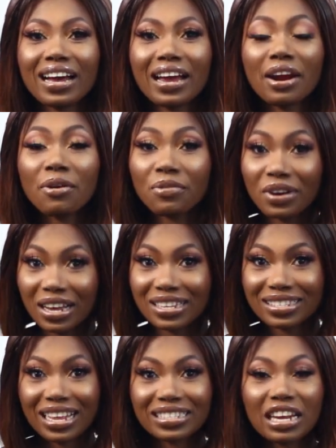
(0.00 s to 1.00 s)

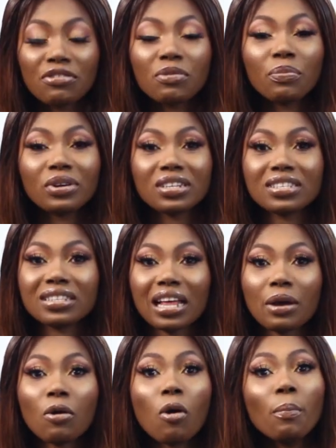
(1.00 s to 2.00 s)
areas that everybody is
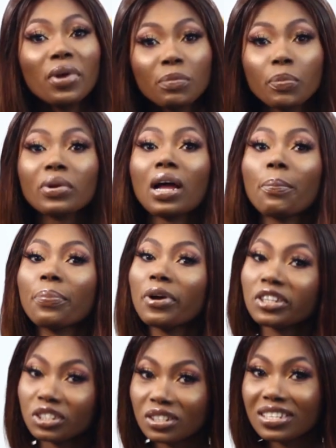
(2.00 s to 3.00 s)
like, or many people are
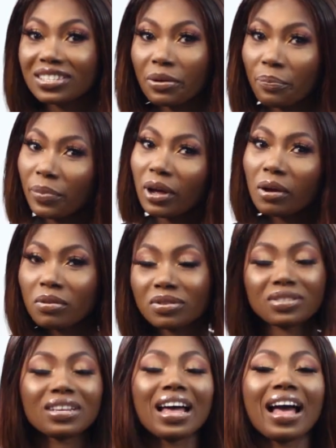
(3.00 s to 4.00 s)
passionate
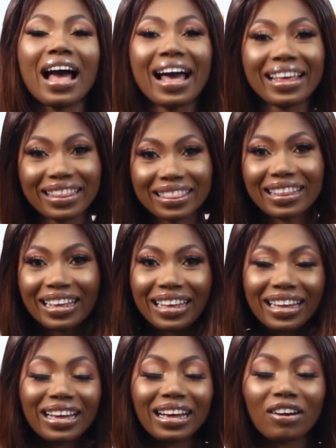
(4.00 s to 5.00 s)
about, I
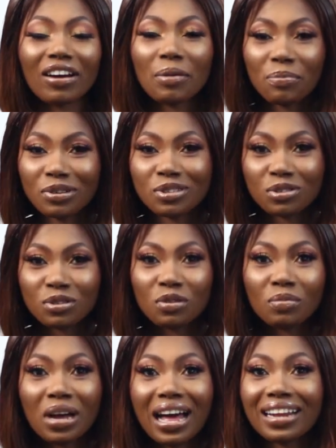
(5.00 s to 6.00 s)
think, or I
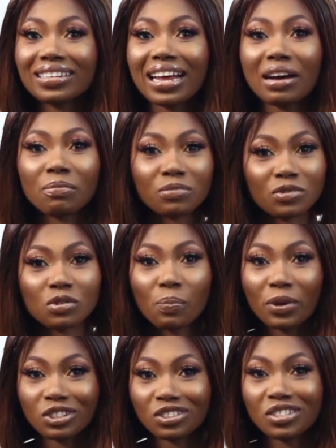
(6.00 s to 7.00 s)
presume, and I'm so
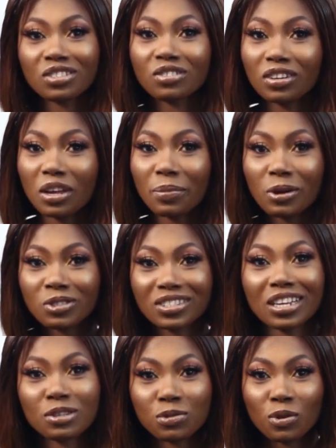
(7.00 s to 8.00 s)
passionate to talk about
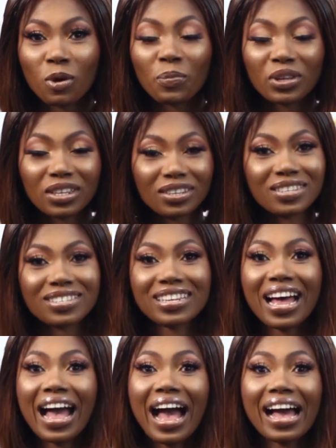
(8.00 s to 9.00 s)
it as well because
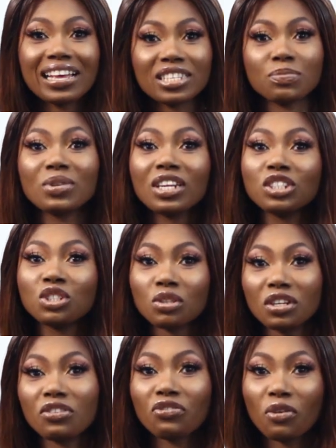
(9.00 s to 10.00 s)
it's been a
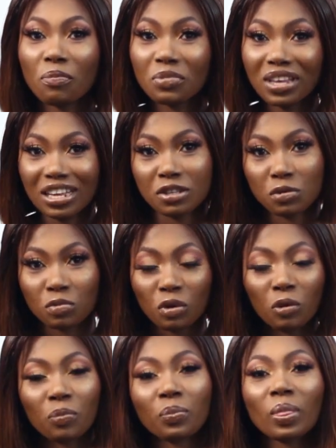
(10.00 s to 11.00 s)
journey for me as
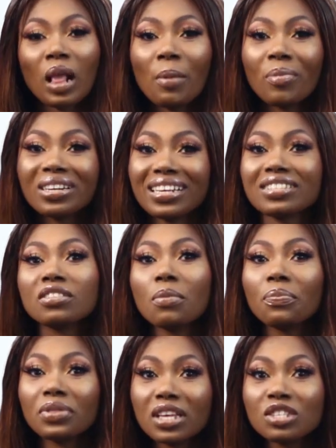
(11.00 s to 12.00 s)
well. But there are
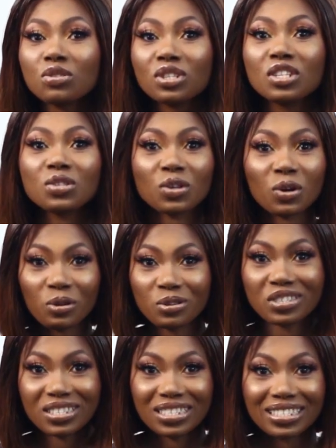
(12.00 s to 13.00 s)
some things you need to
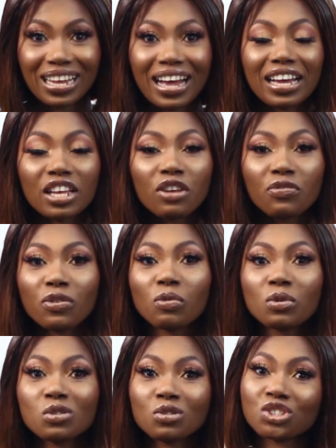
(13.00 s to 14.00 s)
consider if you
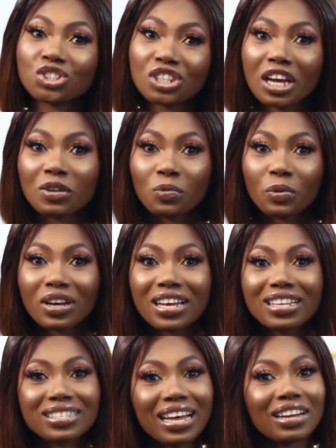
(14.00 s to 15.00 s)
want to shed
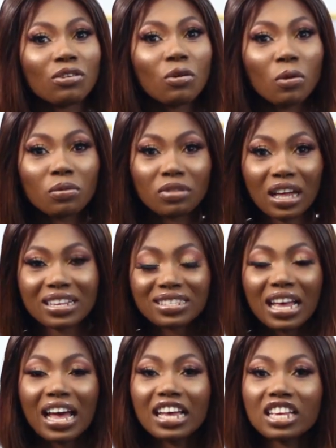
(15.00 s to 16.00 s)
weight and all
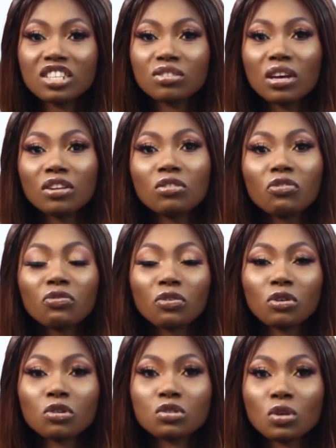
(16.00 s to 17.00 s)
that. It's not enough
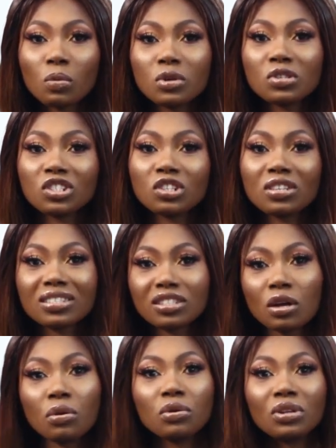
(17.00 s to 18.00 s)
for someone to just
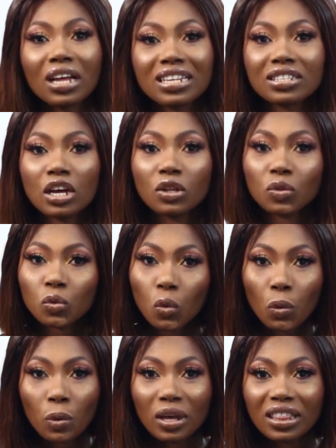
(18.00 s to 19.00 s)
tell you that
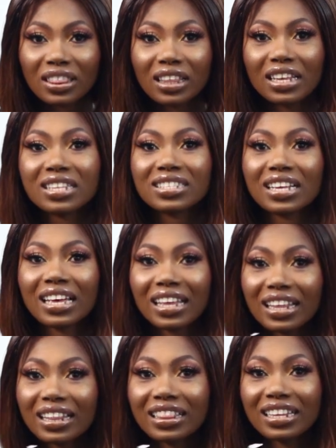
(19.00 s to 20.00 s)
doing this,
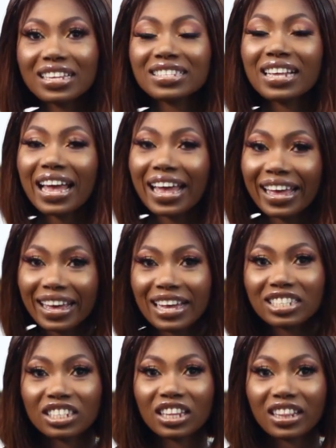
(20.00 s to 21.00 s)
eat this,
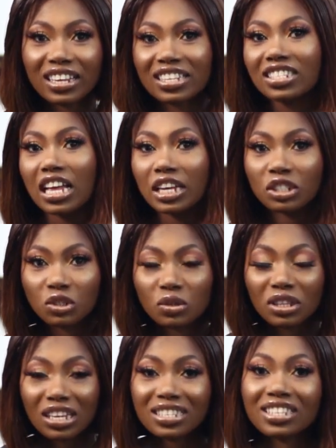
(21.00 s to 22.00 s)
engage in this,
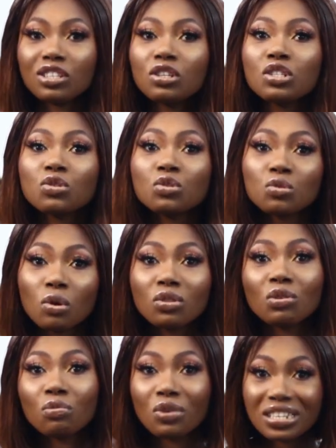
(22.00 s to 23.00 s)
do this. You need to know
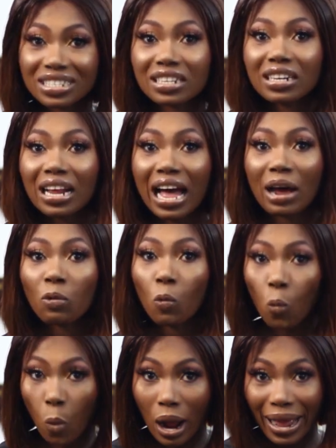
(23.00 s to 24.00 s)
the reason
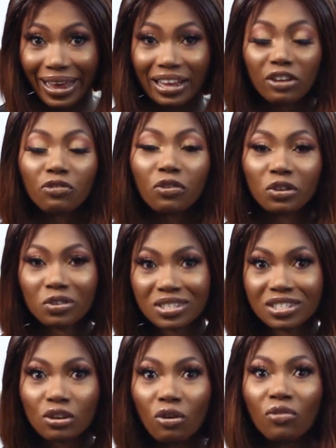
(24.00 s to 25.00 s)
and why for
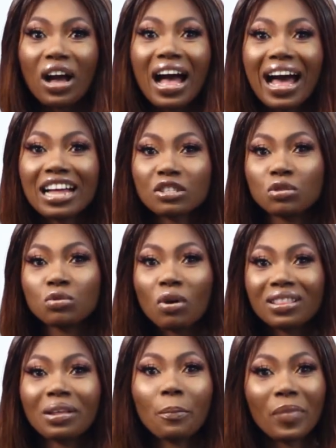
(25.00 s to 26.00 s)
yourself, and to
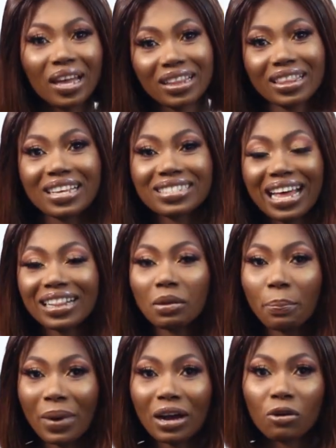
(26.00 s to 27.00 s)
know the mechanics at
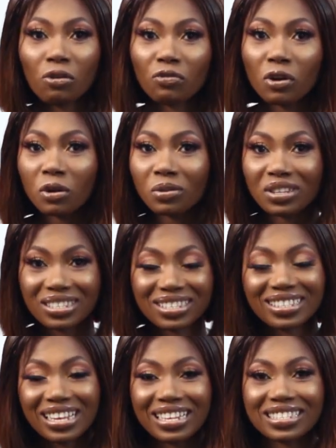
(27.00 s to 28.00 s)
the back of all these
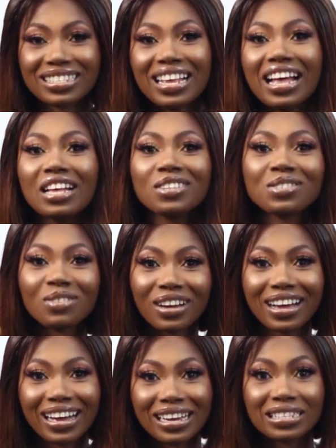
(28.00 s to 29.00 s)
things.
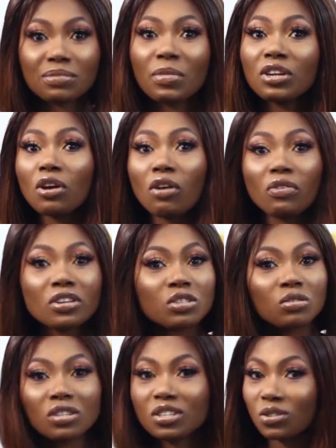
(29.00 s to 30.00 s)
So guys, many of us
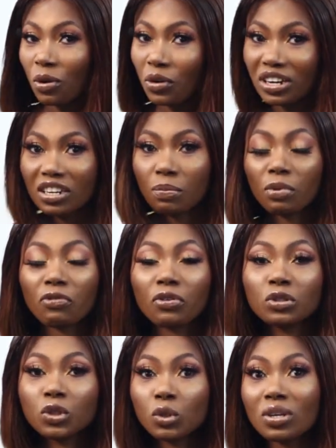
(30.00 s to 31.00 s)
know this already, but
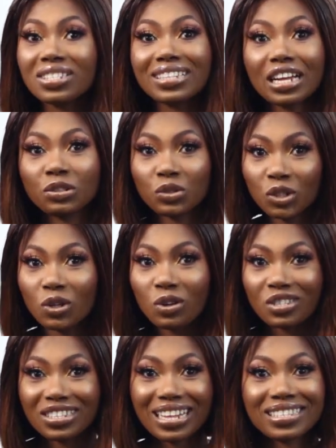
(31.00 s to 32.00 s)
for those that do
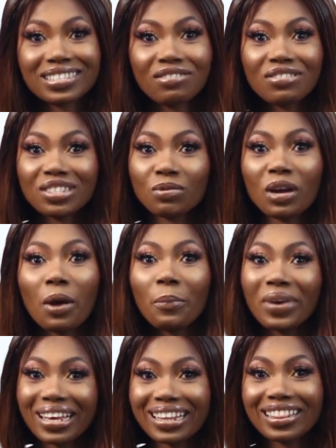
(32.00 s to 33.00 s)
not, that is the reason why I'm
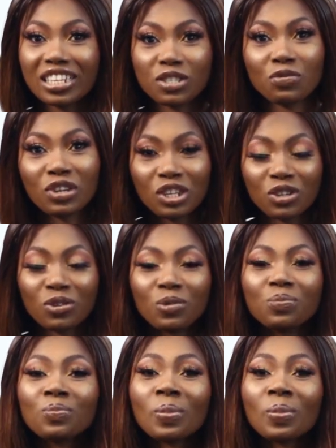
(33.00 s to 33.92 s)
making this video.